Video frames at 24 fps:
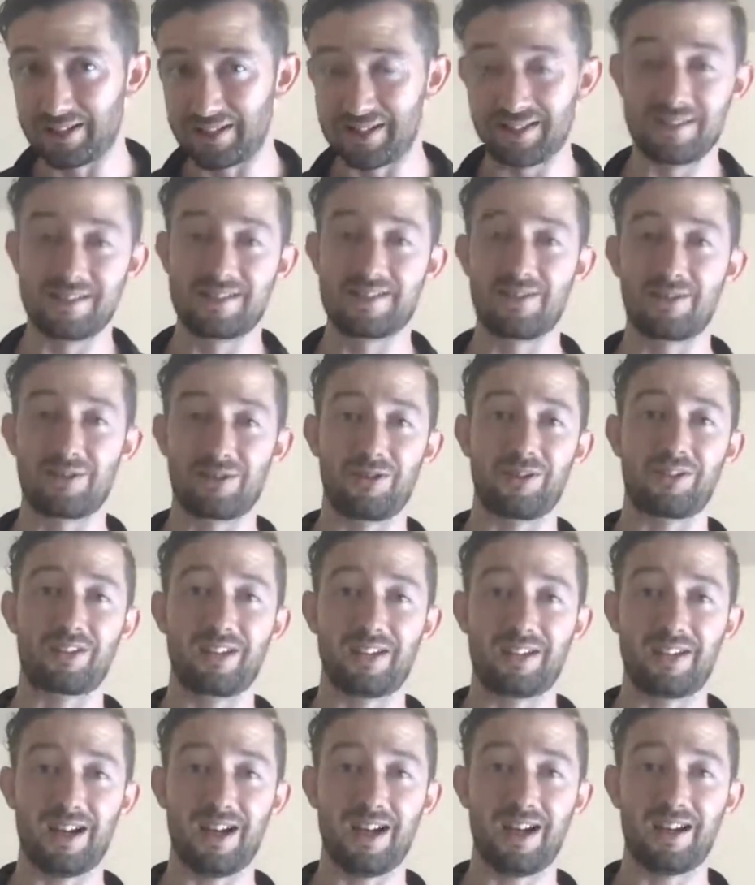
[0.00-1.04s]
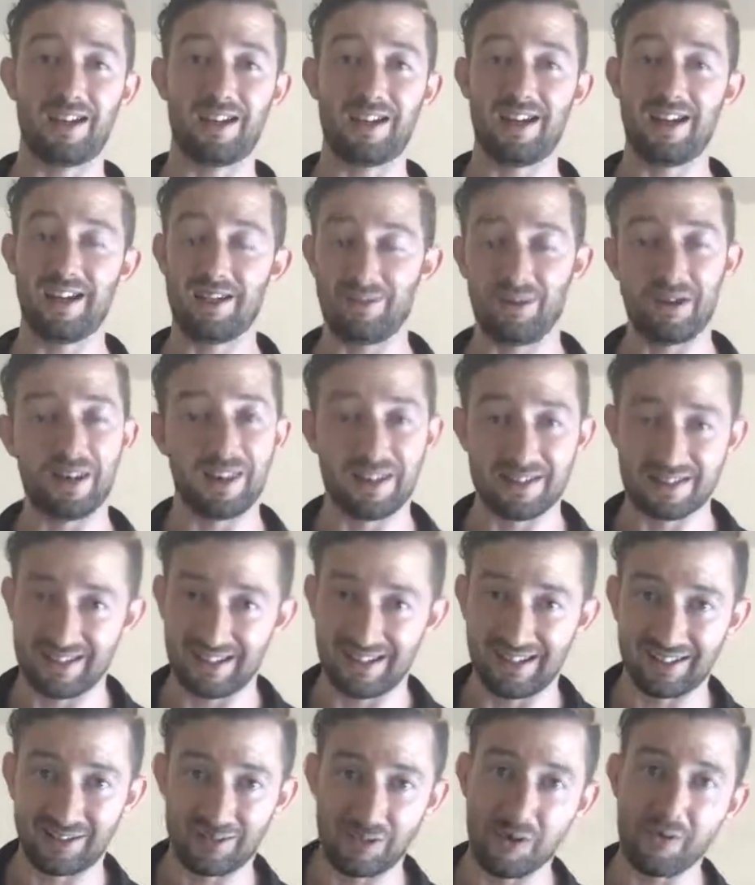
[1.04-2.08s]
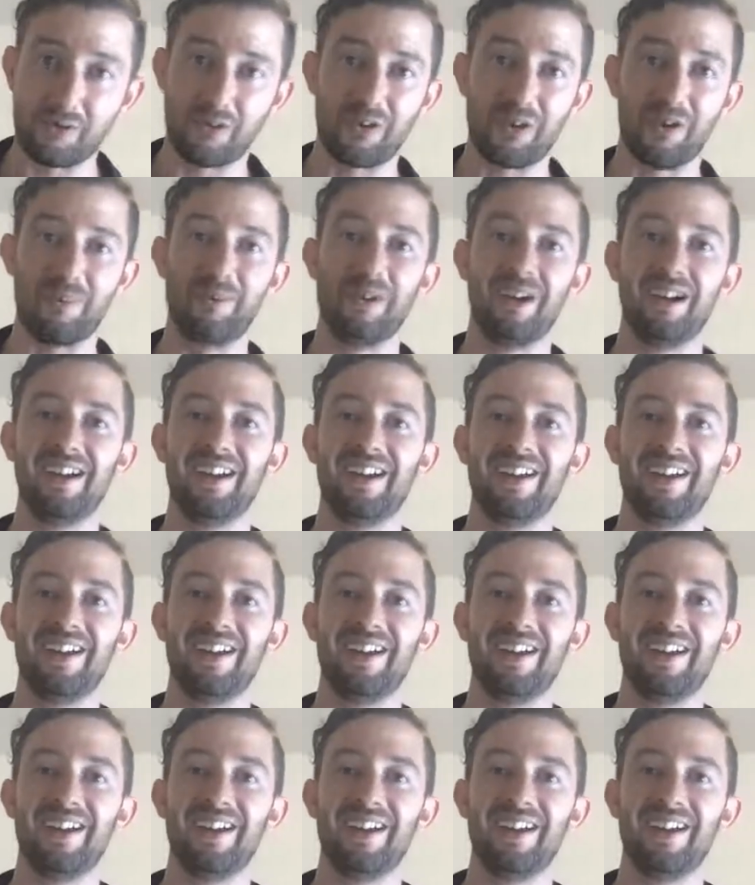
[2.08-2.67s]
because you're going to die anyway. That's a quote from